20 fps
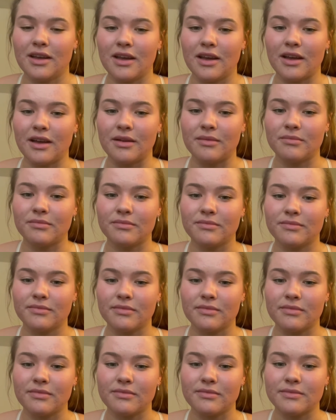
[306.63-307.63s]
Um,
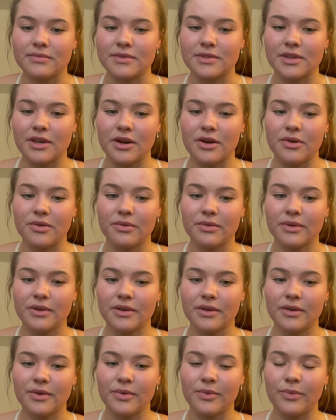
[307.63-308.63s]
so
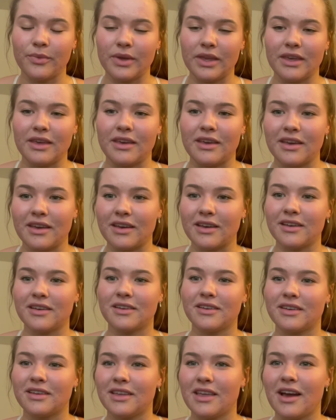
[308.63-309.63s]
we,
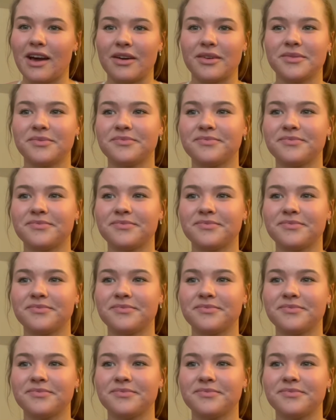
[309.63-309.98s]
yeah,